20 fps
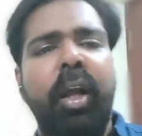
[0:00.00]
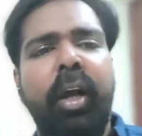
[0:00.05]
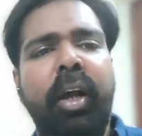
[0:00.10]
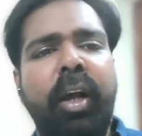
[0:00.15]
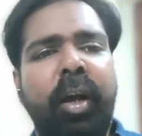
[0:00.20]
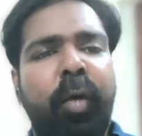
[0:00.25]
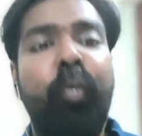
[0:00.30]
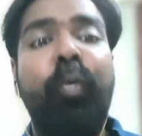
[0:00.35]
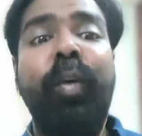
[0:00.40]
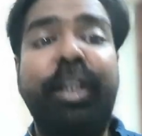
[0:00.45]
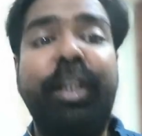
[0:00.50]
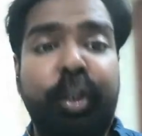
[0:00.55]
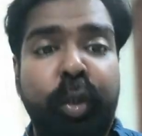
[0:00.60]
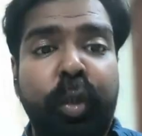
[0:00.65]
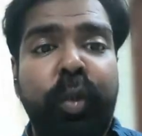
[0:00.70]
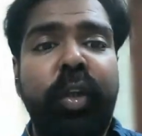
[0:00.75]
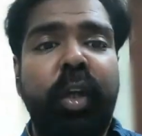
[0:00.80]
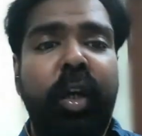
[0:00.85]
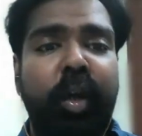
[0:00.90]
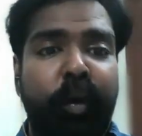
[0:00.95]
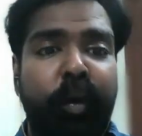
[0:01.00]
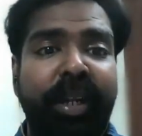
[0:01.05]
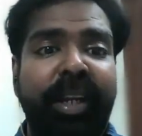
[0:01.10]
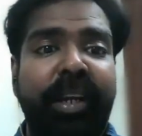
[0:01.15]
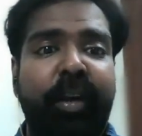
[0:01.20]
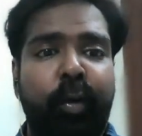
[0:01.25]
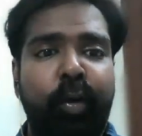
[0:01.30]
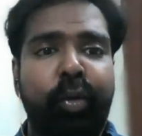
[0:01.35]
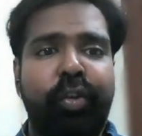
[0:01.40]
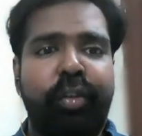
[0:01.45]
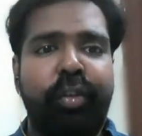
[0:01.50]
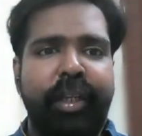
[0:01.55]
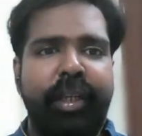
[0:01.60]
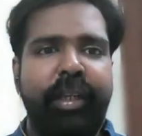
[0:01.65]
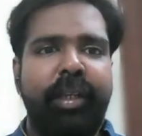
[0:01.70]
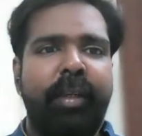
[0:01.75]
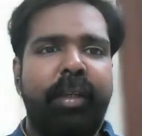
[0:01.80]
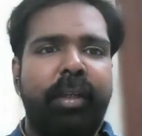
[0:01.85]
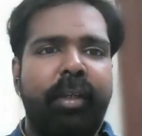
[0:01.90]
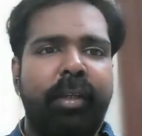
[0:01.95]
uh, we should read
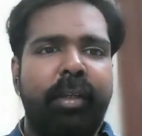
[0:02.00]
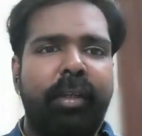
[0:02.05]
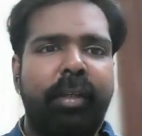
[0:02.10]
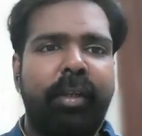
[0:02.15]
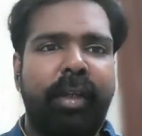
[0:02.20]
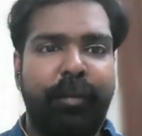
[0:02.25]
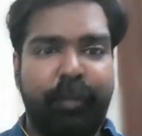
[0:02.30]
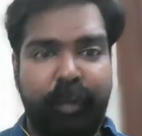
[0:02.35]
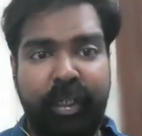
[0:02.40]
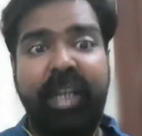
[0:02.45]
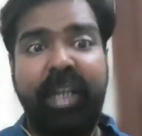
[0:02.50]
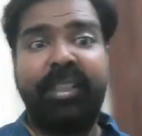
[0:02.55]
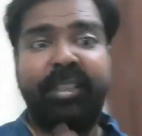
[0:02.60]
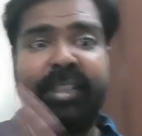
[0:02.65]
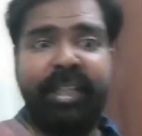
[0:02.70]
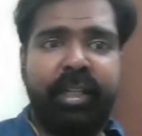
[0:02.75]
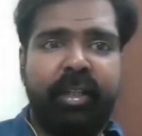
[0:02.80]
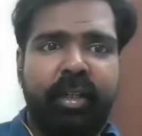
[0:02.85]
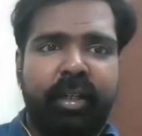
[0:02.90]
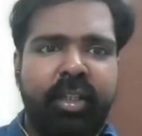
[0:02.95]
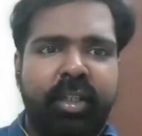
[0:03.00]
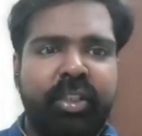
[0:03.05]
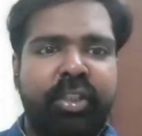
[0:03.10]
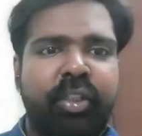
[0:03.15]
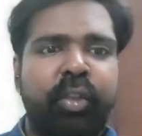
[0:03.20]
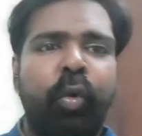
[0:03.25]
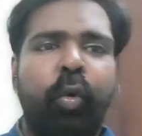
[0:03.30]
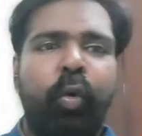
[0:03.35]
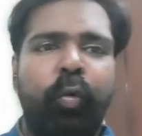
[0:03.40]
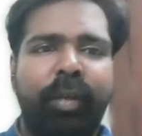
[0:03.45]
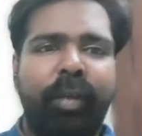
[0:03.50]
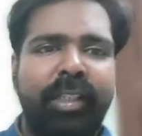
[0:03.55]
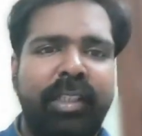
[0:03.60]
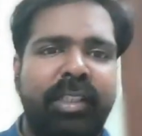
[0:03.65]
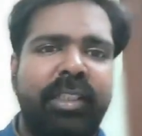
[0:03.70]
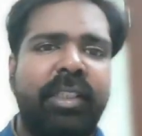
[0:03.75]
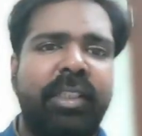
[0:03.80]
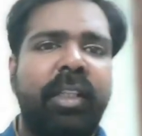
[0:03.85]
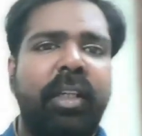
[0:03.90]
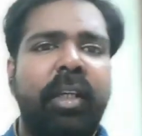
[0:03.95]
Rushdie, for that sake, his
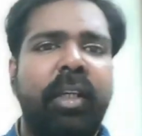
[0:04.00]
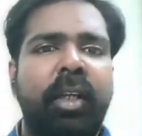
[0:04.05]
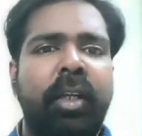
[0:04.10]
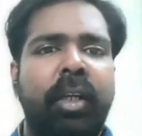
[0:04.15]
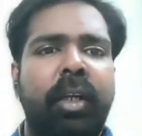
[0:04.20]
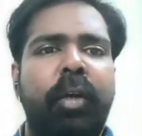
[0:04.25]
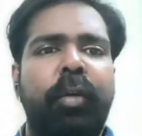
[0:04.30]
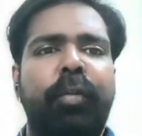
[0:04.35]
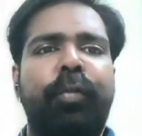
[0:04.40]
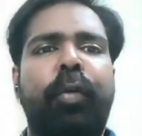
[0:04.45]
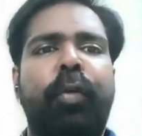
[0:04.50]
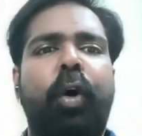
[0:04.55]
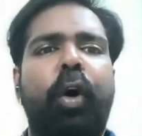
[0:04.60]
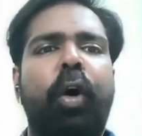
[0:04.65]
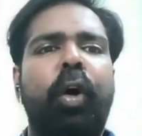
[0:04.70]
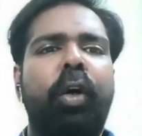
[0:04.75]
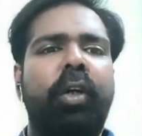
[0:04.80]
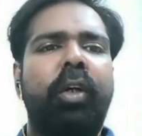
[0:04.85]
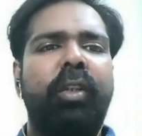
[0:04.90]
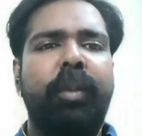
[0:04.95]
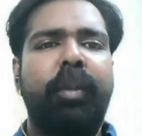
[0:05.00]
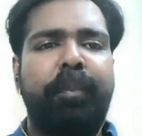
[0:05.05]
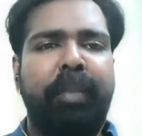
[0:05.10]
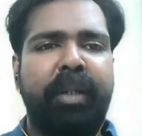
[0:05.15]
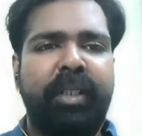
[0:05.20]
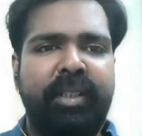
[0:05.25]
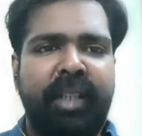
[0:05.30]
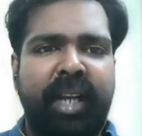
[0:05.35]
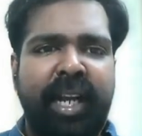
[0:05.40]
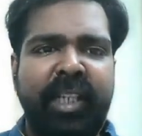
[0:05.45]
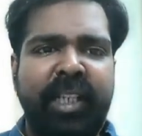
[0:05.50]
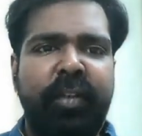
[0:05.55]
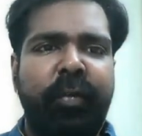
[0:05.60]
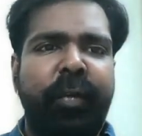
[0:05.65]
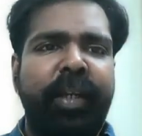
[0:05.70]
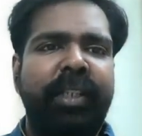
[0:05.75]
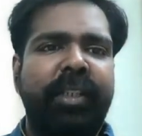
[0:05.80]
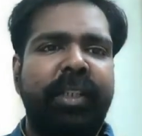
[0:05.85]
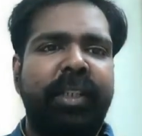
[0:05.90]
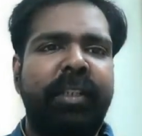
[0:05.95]
novels, for the precise
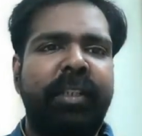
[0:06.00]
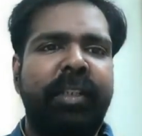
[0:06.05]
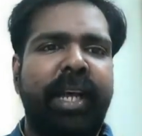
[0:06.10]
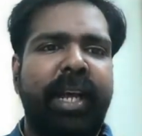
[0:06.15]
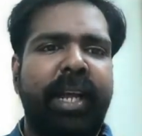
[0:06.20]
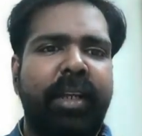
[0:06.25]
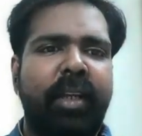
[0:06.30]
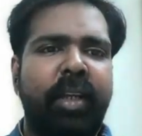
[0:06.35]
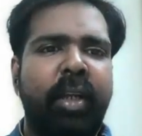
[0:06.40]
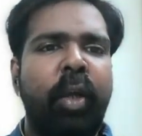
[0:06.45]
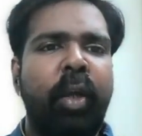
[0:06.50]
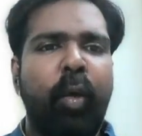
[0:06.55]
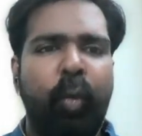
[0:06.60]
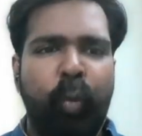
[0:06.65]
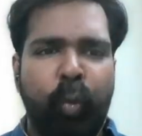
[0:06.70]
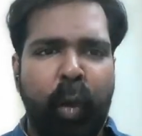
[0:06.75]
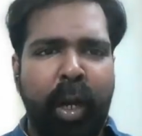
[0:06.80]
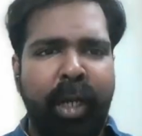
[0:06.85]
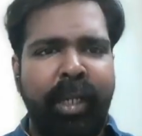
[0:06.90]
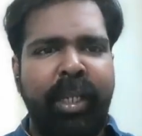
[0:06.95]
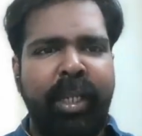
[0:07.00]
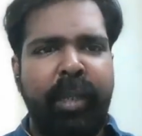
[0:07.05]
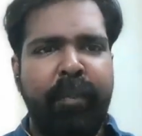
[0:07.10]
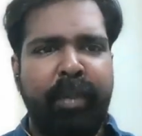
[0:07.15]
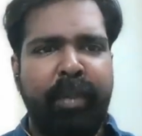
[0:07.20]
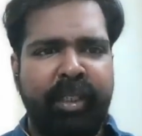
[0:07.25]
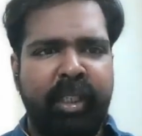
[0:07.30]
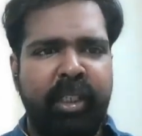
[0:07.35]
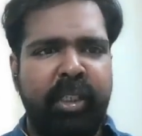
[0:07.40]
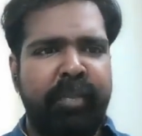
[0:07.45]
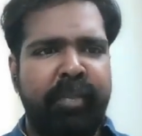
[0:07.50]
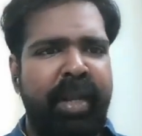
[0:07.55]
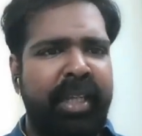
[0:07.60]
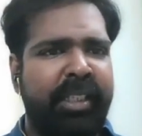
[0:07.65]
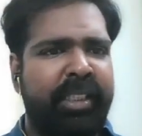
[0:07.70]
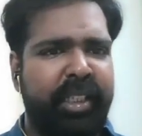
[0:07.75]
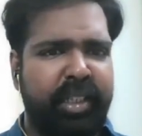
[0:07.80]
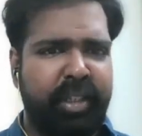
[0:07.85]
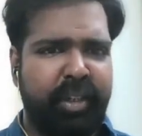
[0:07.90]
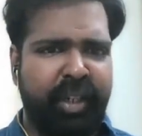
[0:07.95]
reason that one, he presents
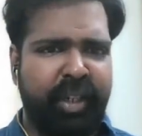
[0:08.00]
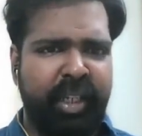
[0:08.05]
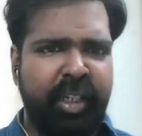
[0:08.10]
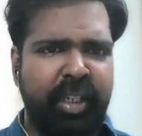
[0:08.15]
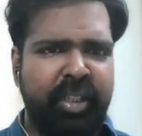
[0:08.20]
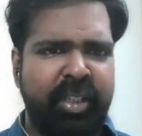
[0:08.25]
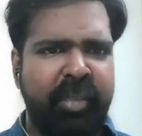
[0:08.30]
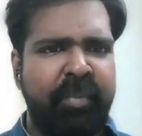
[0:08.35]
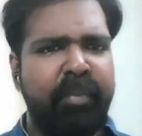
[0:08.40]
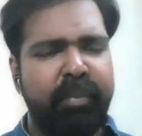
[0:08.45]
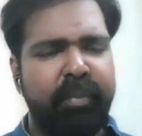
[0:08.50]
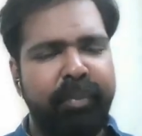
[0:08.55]
magic realism,